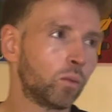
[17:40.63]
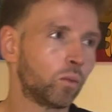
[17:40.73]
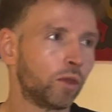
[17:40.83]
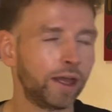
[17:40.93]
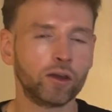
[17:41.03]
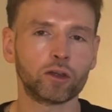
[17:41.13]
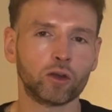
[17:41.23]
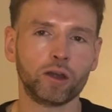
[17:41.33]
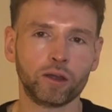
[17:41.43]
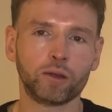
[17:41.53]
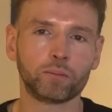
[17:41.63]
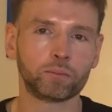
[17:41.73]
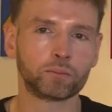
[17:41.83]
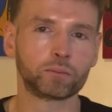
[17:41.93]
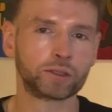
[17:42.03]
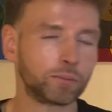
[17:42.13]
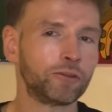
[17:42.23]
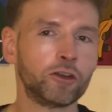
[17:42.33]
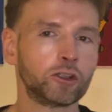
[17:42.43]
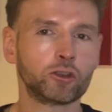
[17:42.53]
Then I did my
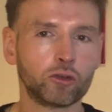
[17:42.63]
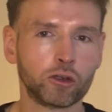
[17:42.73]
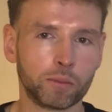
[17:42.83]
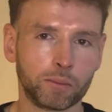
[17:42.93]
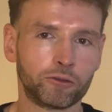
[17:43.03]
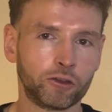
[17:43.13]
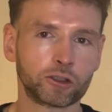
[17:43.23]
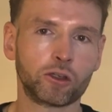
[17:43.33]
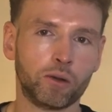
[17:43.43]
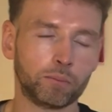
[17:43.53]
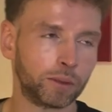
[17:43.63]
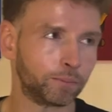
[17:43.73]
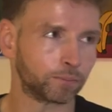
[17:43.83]
first tournament, my first comp,